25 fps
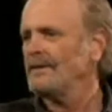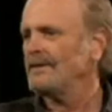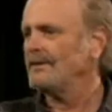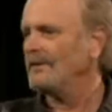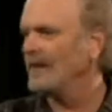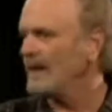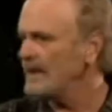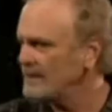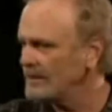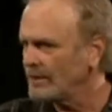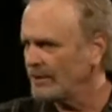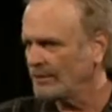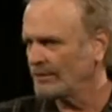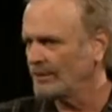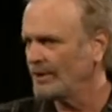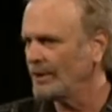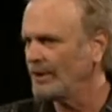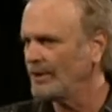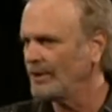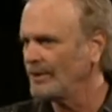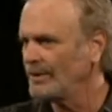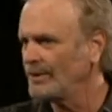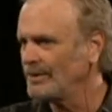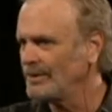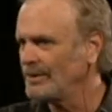They don't
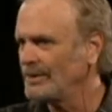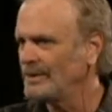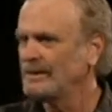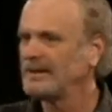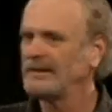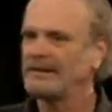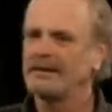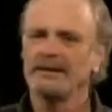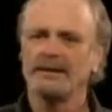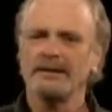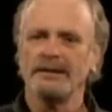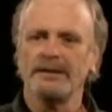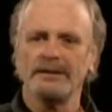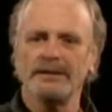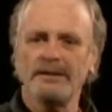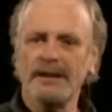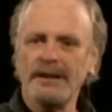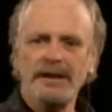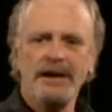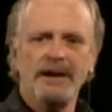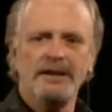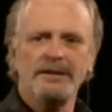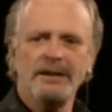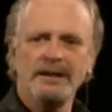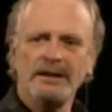know,
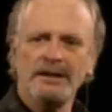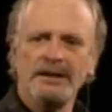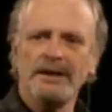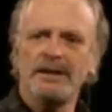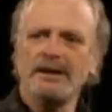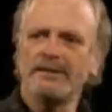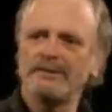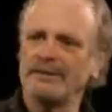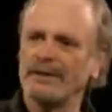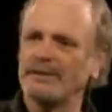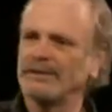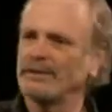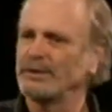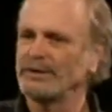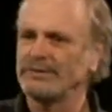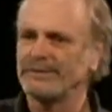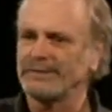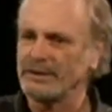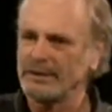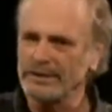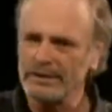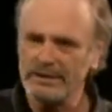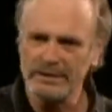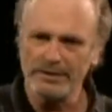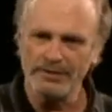they, they have never
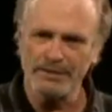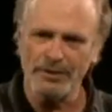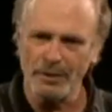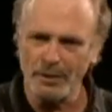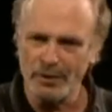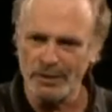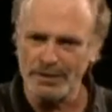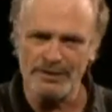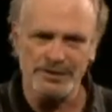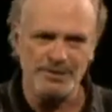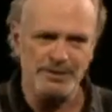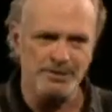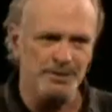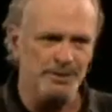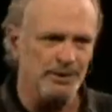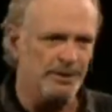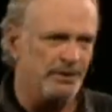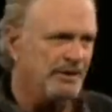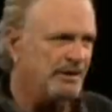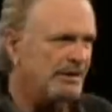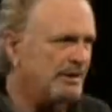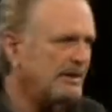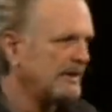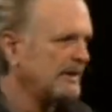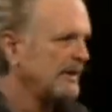even heard of the Holy
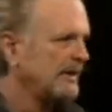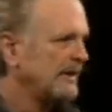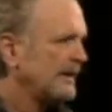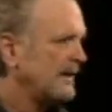Spirit.